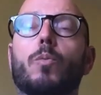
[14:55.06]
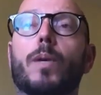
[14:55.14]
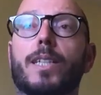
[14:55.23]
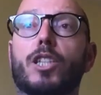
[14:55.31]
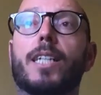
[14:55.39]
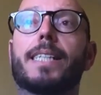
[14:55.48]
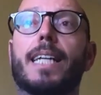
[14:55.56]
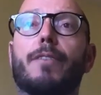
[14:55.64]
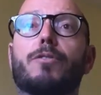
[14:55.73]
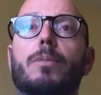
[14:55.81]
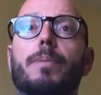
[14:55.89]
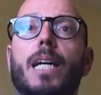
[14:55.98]
We just
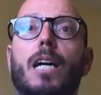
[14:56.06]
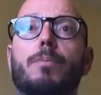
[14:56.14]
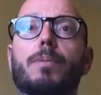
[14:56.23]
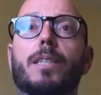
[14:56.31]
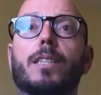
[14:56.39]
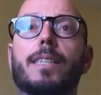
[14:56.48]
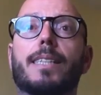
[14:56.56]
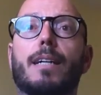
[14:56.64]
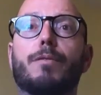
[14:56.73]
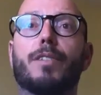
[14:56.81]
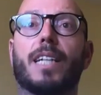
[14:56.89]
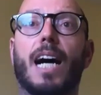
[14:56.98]
have to be open to
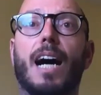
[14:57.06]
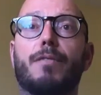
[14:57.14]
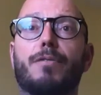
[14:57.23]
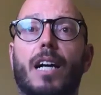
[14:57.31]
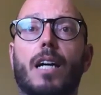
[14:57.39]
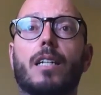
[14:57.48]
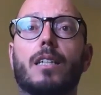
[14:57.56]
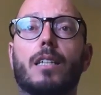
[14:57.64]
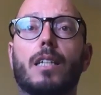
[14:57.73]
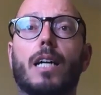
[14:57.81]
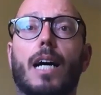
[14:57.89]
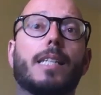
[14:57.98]
something other,
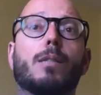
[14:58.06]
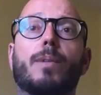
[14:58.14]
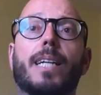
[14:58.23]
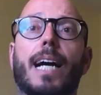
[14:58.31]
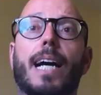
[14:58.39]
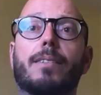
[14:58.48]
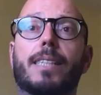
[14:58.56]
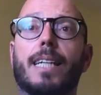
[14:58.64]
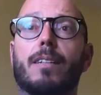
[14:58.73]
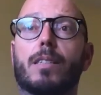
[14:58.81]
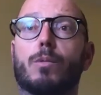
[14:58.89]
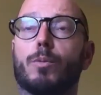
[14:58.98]
as we
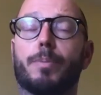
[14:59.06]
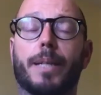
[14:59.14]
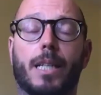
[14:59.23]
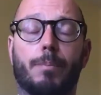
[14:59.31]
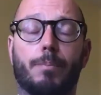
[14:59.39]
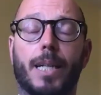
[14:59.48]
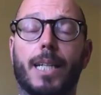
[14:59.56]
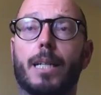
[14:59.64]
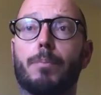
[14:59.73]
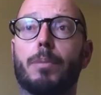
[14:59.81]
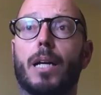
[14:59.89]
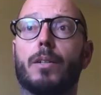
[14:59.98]
ourselves would be
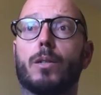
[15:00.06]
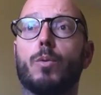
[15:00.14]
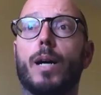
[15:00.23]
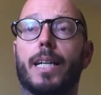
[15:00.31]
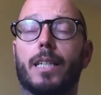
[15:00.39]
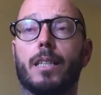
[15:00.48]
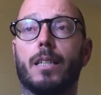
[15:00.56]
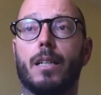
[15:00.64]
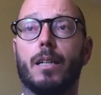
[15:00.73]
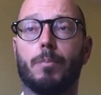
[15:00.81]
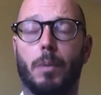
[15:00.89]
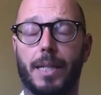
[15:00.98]
completely blown away
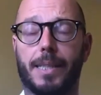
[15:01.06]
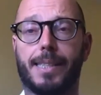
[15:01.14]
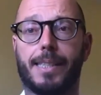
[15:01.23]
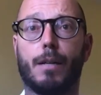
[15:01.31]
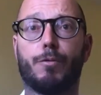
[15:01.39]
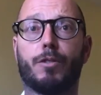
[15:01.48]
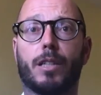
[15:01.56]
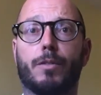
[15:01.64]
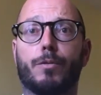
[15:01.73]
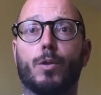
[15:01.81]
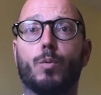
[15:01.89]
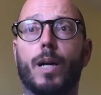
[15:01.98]
by the suffering of the